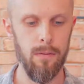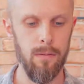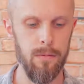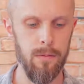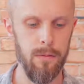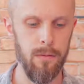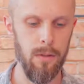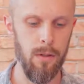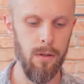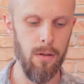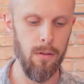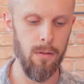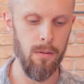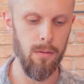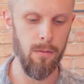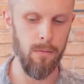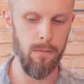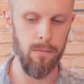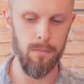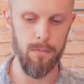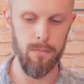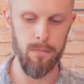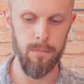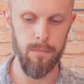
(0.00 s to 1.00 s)

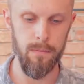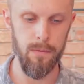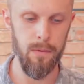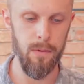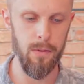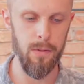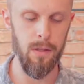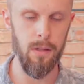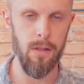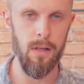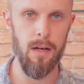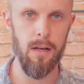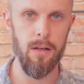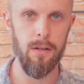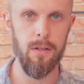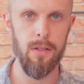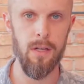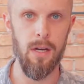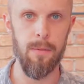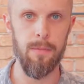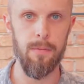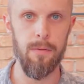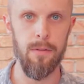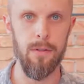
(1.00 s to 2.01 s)
So there's a lot of
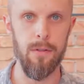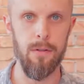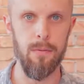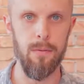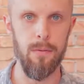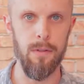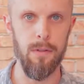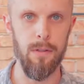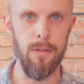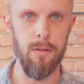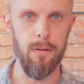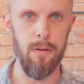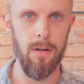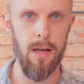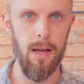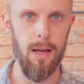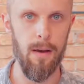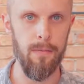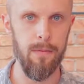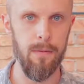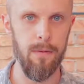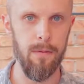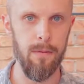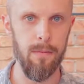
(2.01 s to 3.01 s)
chapters you really don't
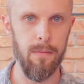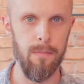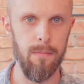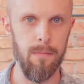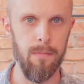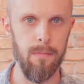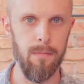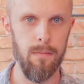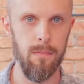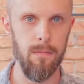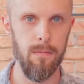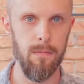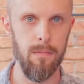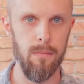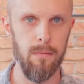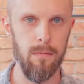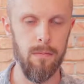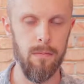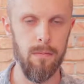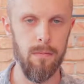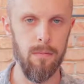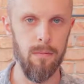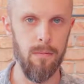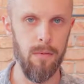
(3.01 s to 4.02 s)
have to
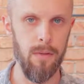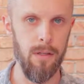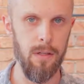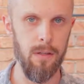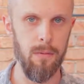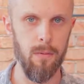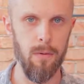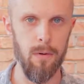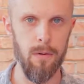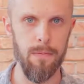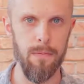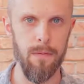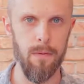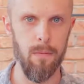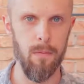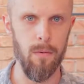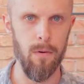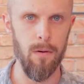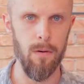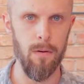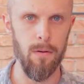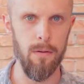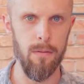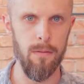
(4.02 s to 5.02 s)
read word for
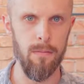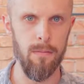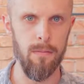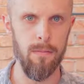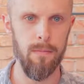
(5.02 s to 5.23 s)
word.